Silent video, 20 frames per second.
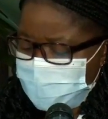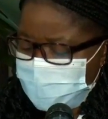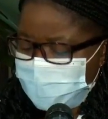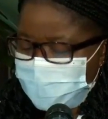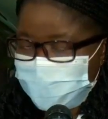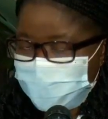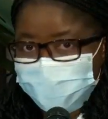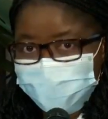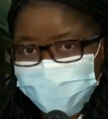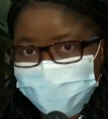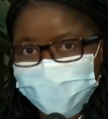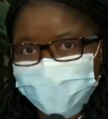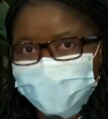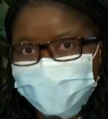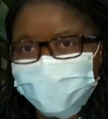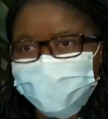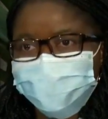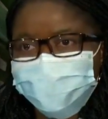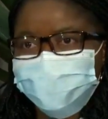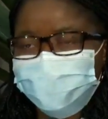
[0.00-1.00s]

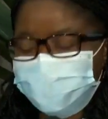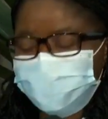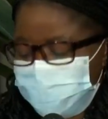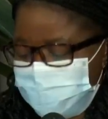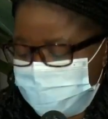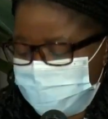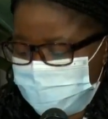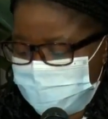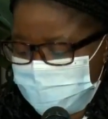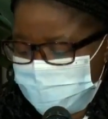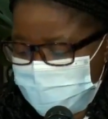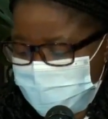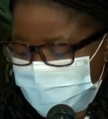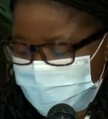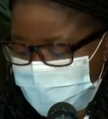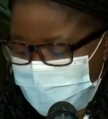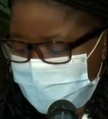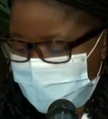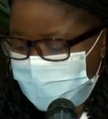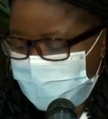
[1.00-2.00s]
protocols so
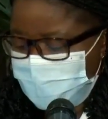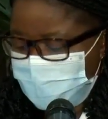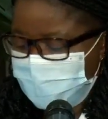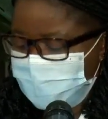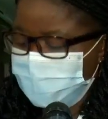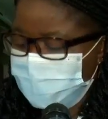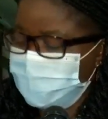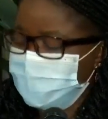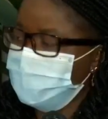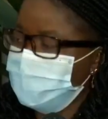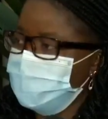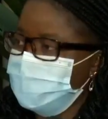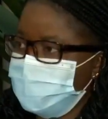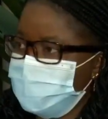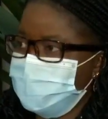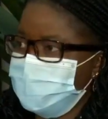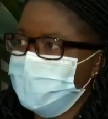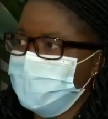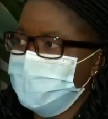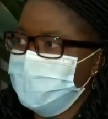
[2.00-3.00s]
that we can
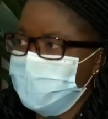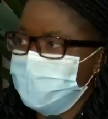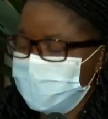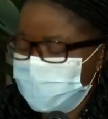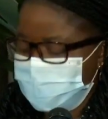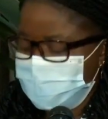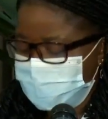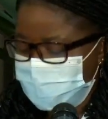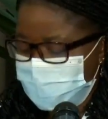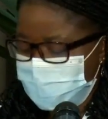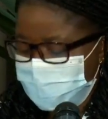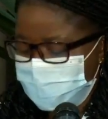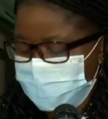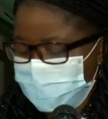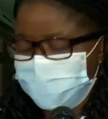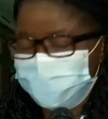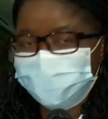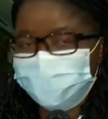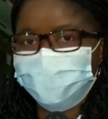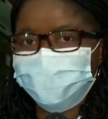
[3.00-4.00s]
stay
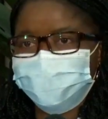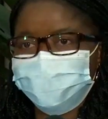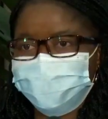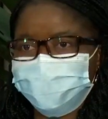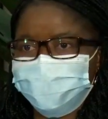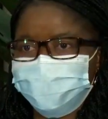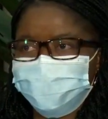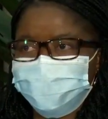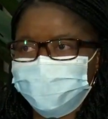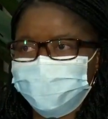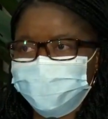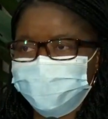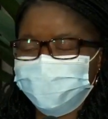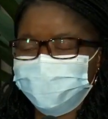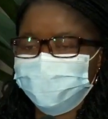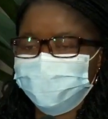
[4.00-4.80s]
safe. I thank you.